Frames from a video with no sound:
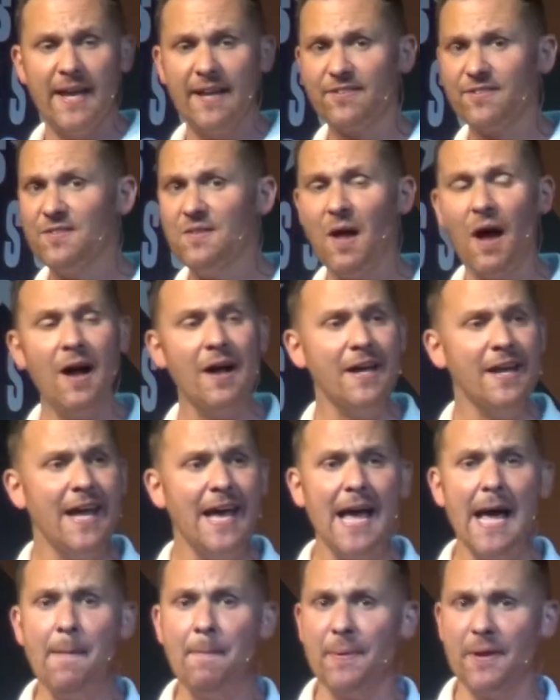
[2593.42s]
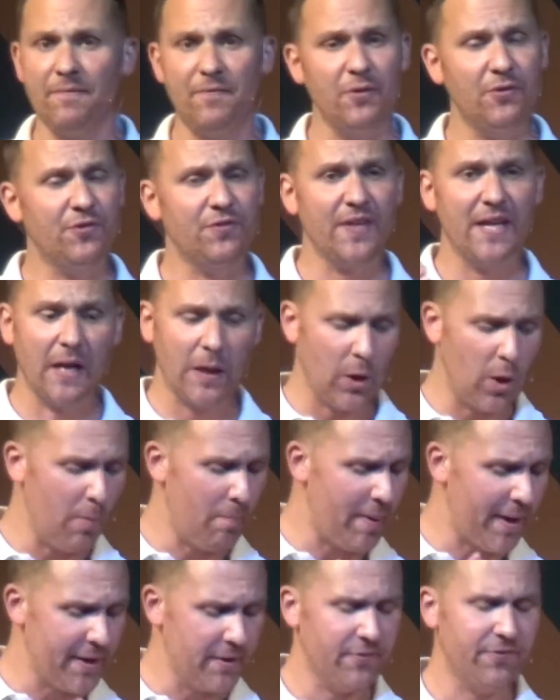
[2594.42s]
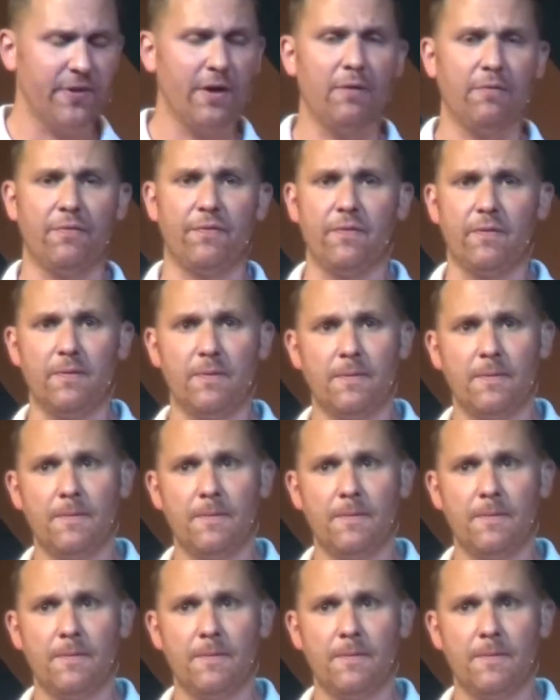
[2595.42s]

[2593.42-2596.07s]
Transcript: And it's not going to happen if you stay alone by yourself.